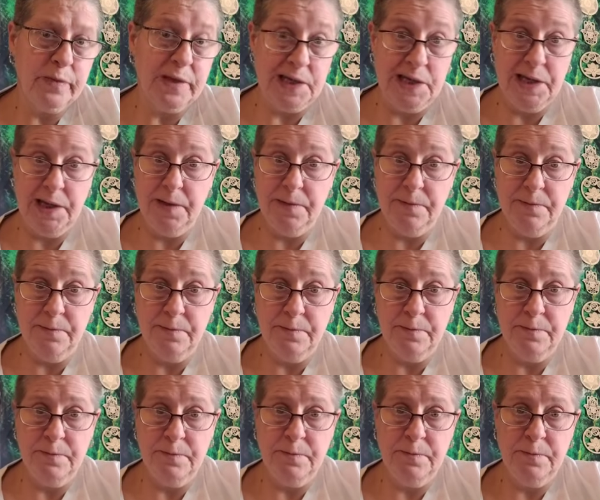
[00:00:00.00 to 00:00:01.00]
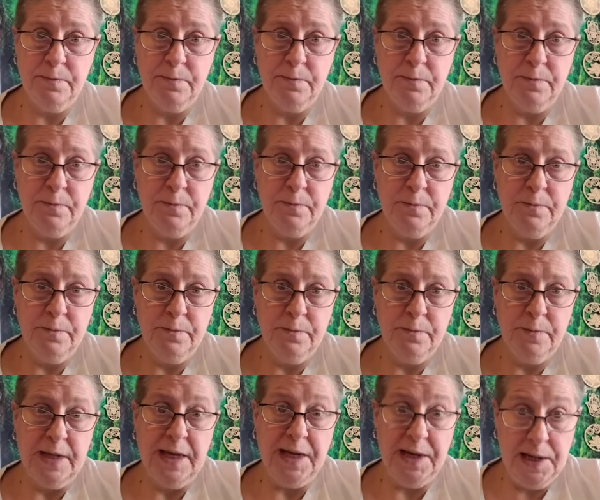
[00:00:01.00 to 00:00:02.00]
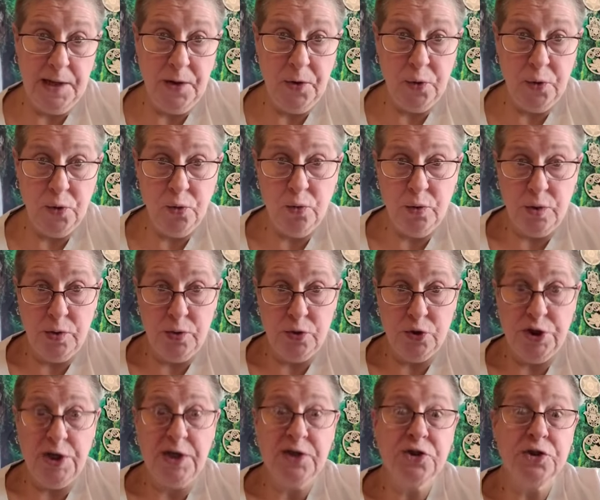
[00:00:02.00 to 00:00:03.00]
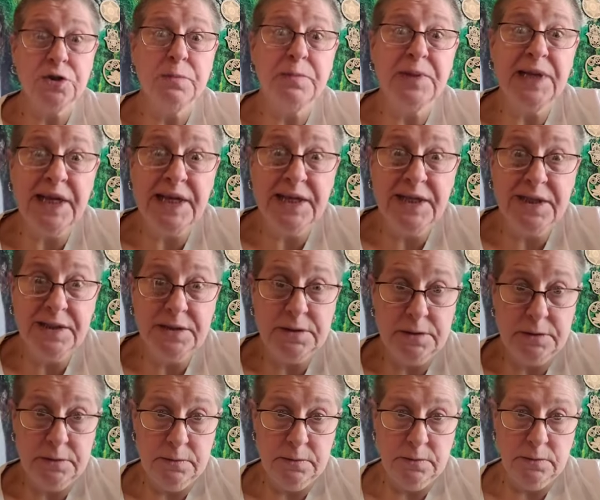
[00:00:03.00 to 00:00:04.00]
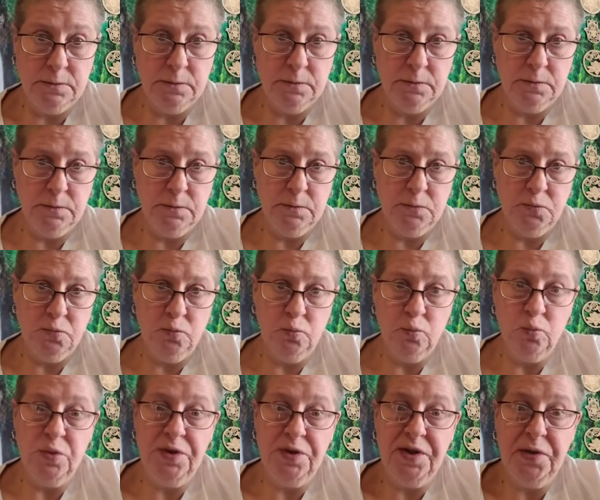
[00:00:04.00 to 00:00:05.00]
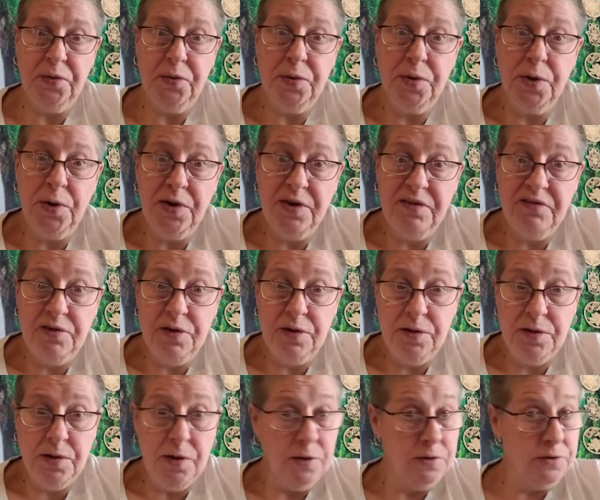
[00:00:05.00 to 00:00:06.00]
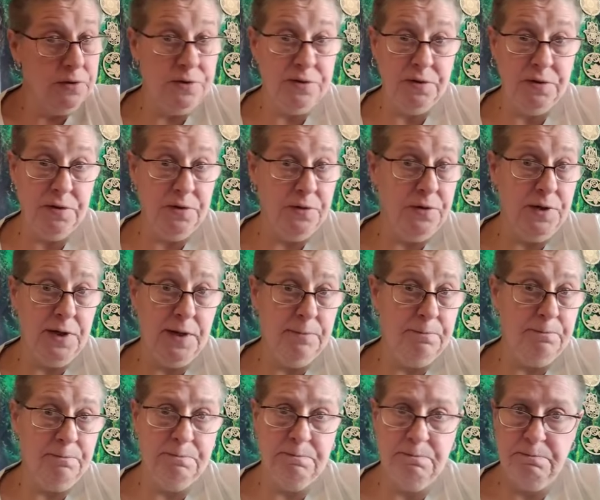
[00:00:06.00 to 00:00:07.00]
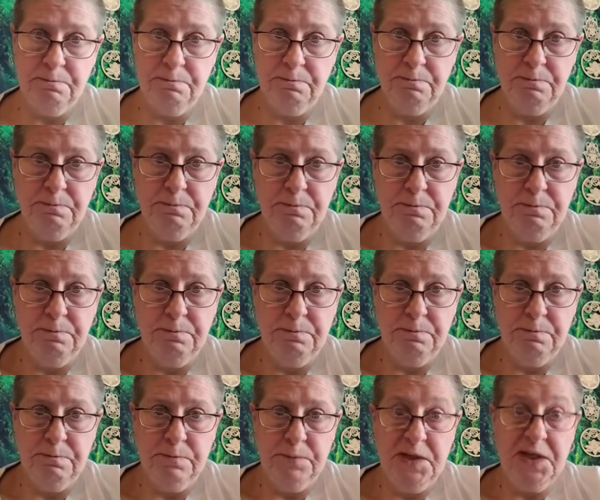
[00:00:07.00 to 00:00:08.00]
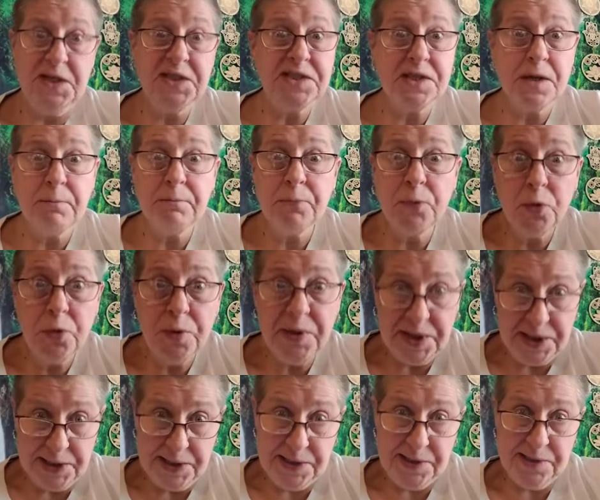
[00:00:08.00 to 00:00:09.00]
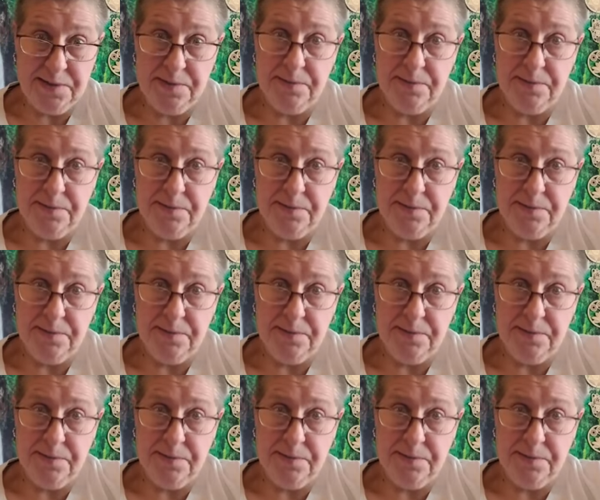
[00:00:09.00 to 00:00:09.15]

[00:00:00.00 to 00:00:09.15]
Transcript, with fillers: Yeah. And how you can change the planet without not even a dollar to your name. Because I'm doing it.